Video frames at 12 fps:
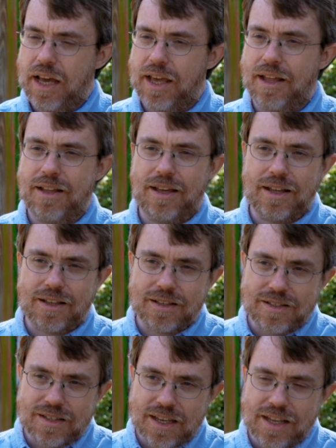it
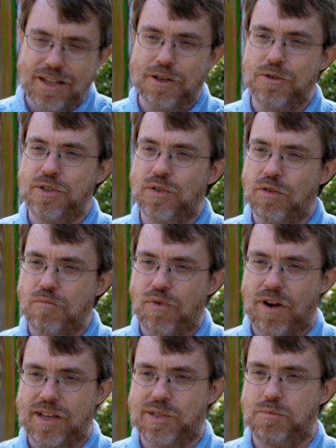continues to
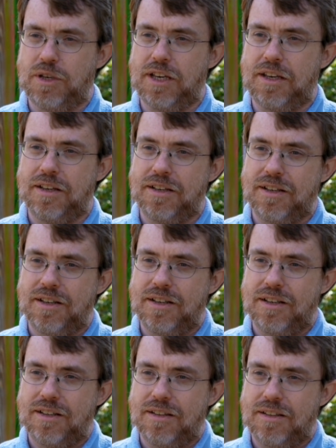impress me
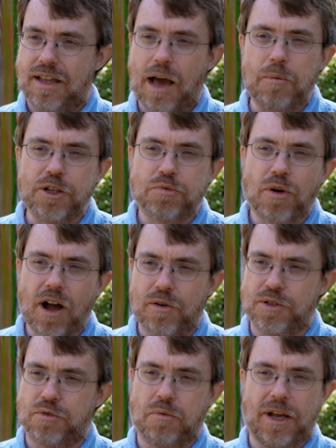how much
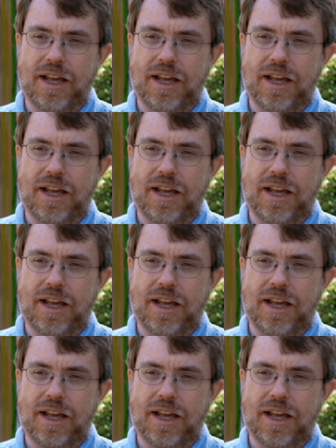progress we're